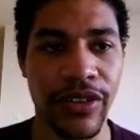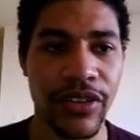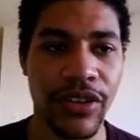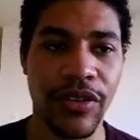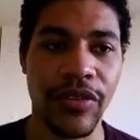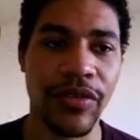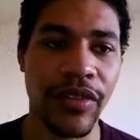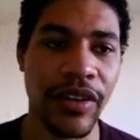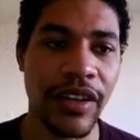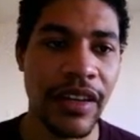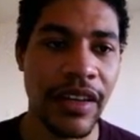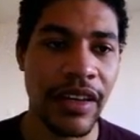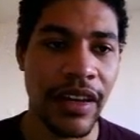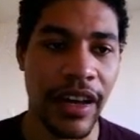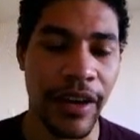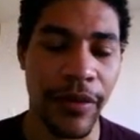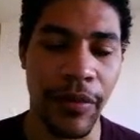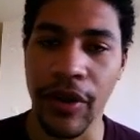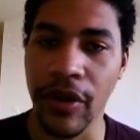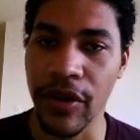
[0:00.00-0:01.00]
So
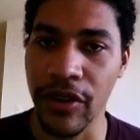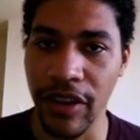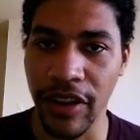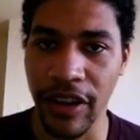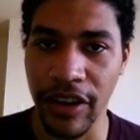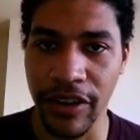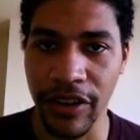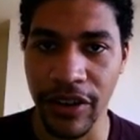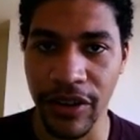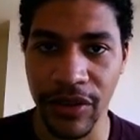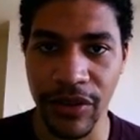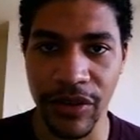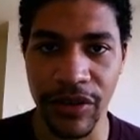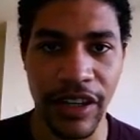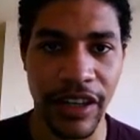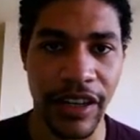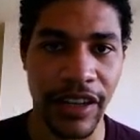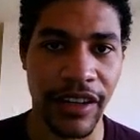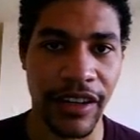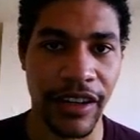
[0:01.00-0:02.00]
I borrowed a lot of code
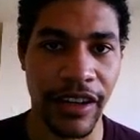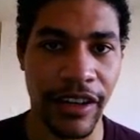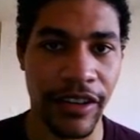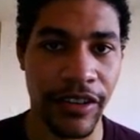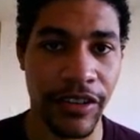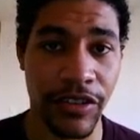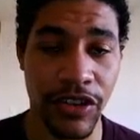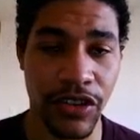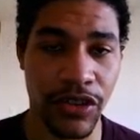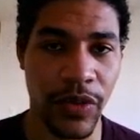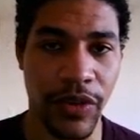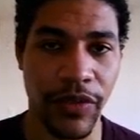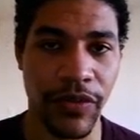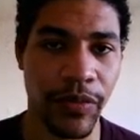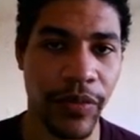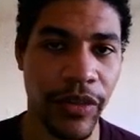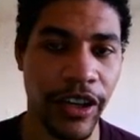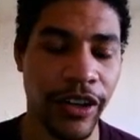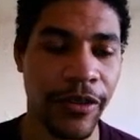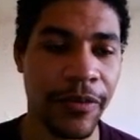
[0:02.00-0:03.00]
and just went
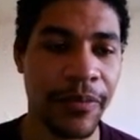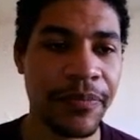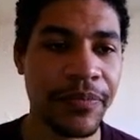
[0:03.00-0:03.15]
from there.